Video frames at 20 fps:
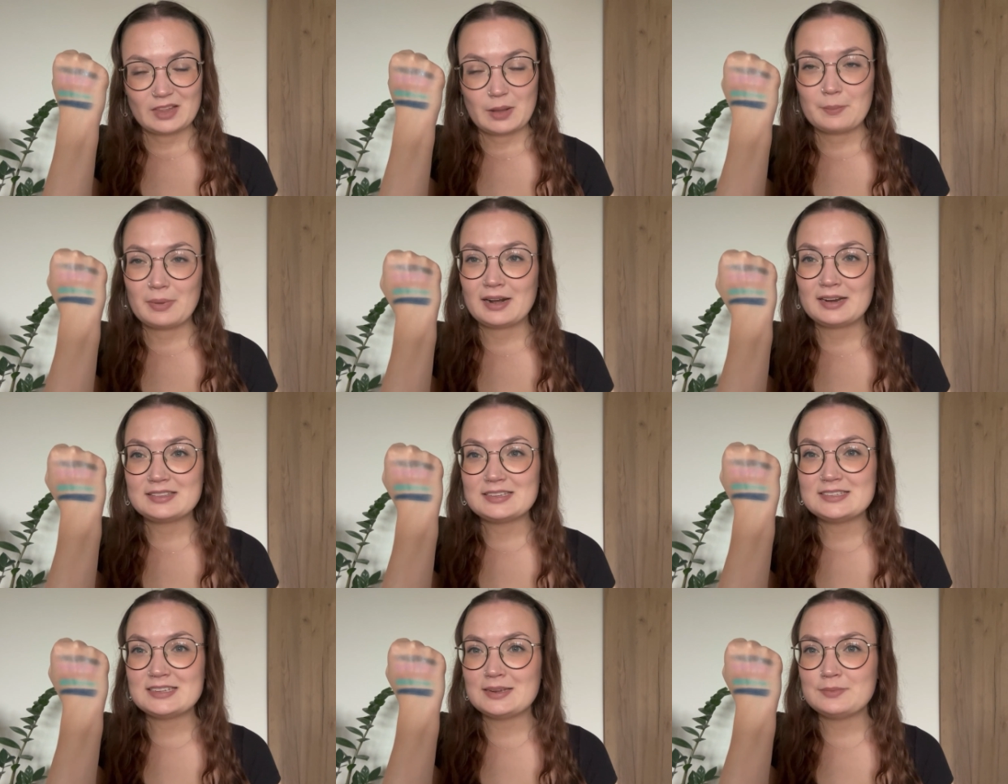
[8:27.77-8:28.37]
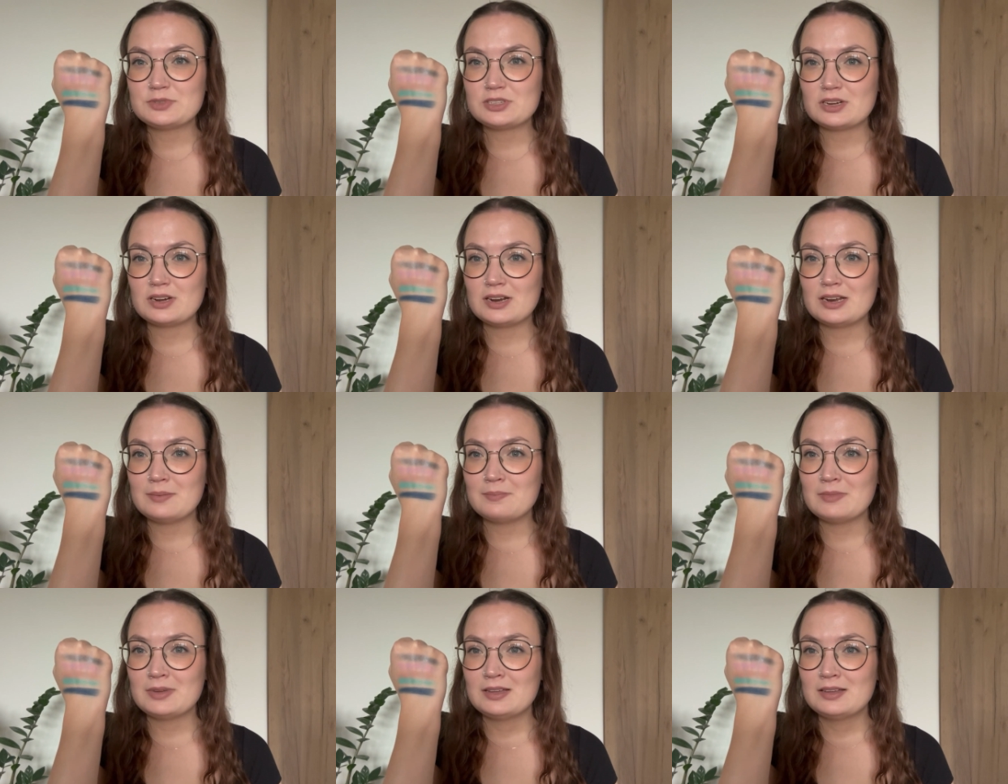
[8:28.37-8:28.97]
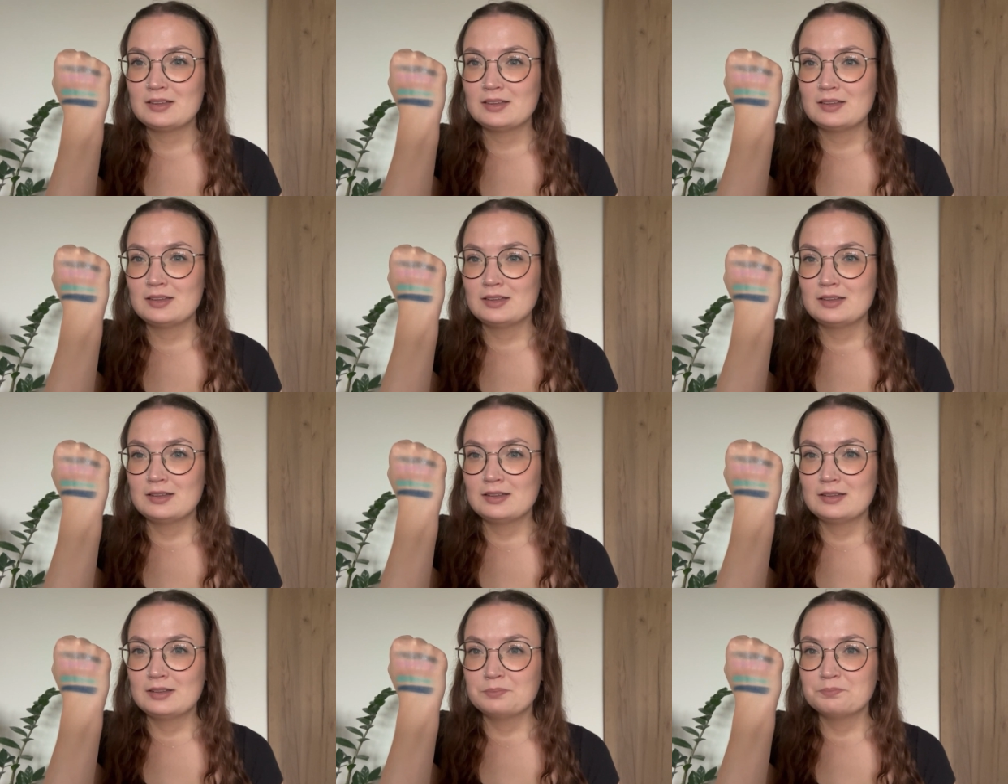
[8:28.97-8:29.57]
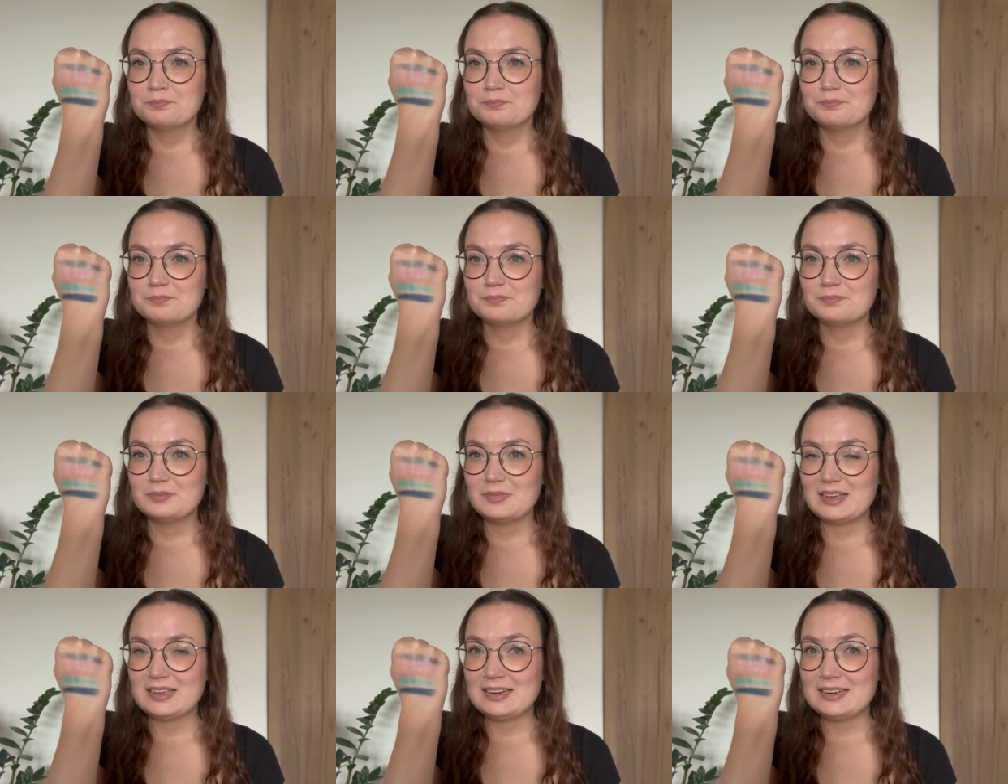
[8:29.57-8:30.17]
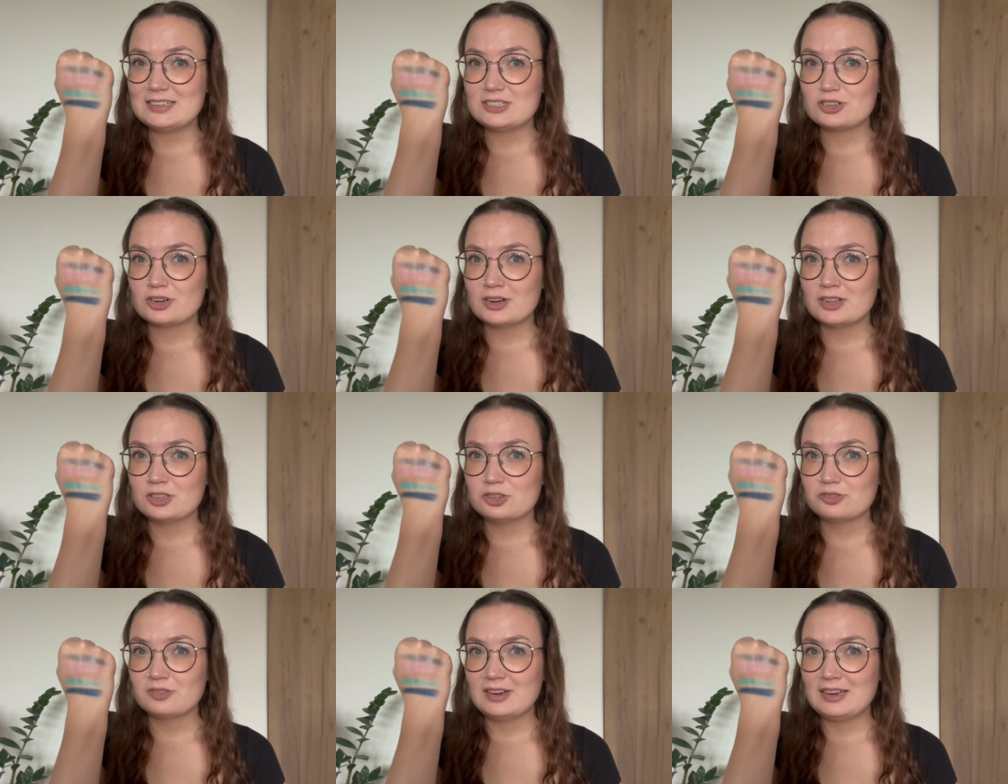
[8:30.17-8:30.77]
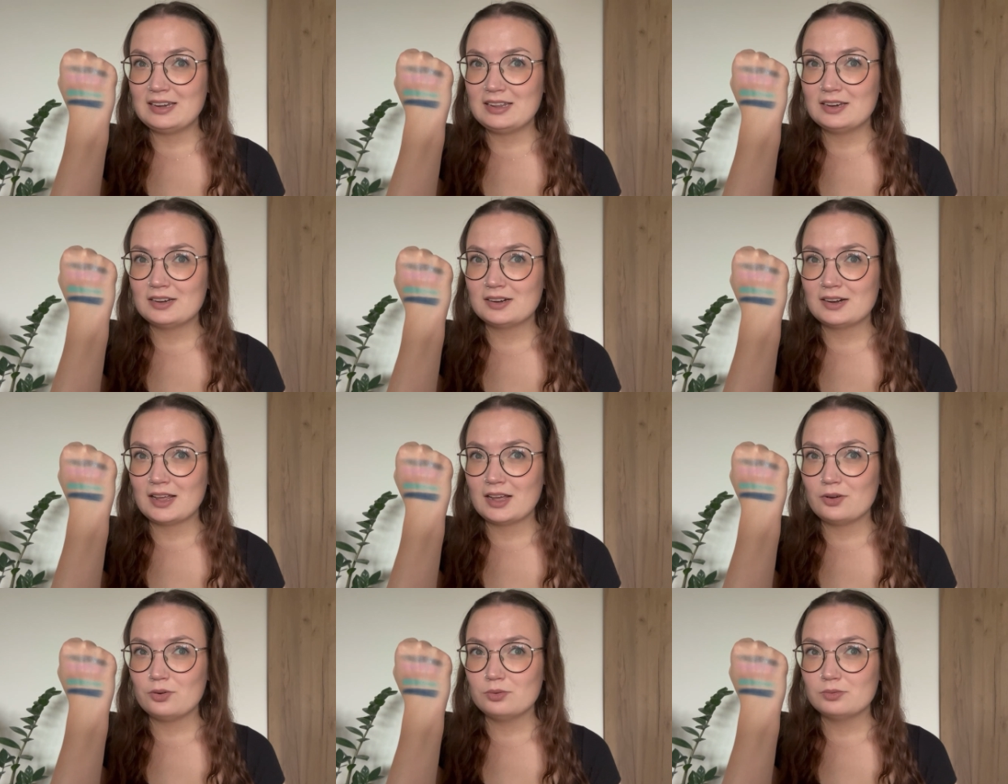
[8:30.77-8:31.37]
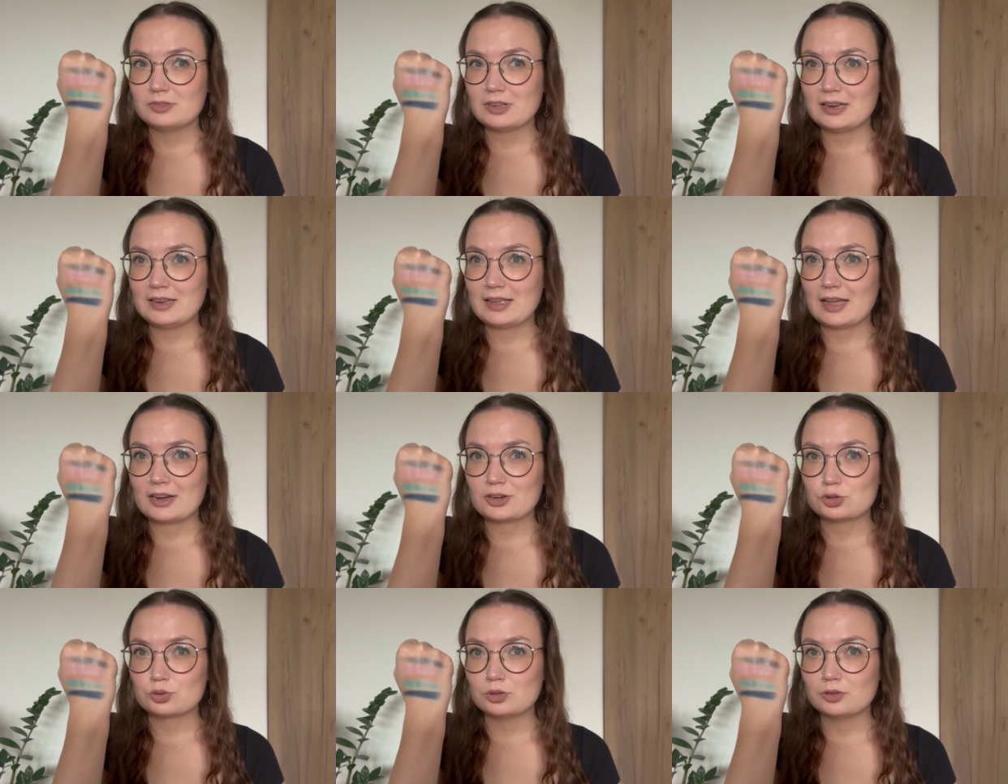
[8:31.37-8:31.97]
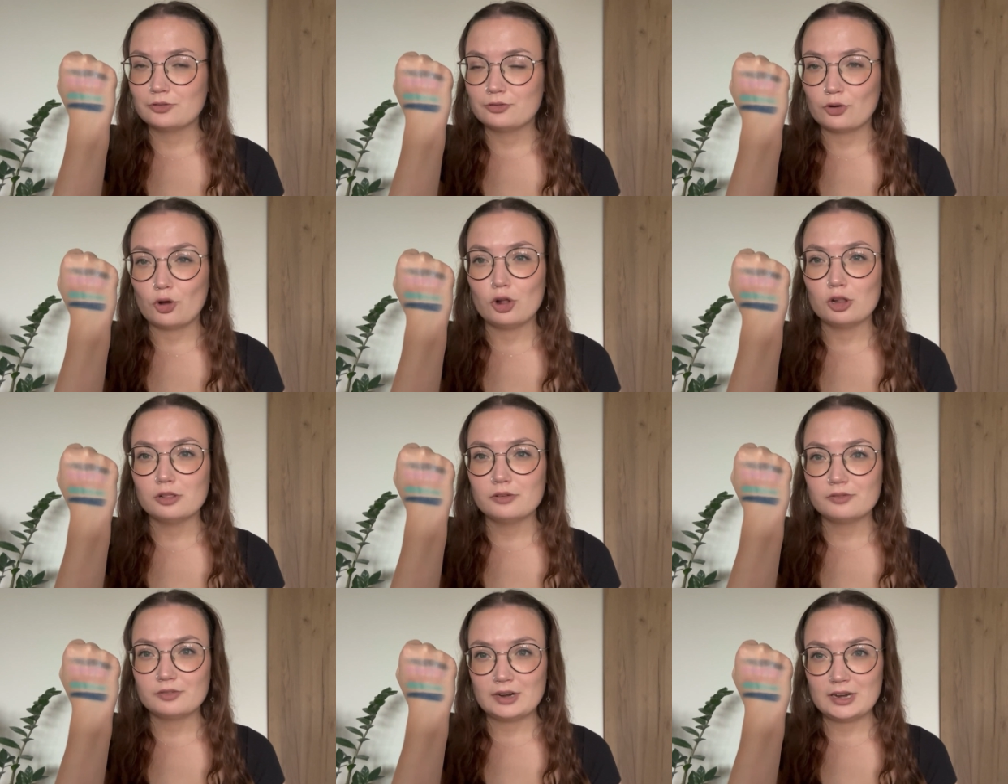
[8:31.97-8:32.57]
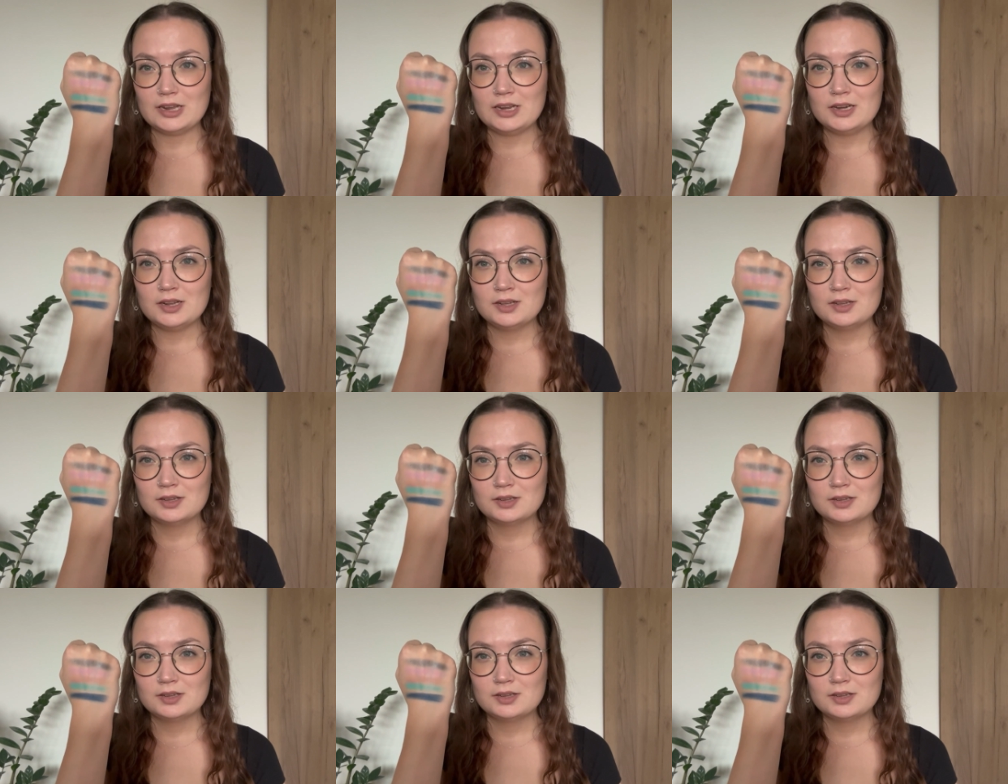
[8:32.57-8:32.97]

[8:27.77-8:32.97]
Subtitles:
But at the same time, it is starting to rain here now, like actual fall rain.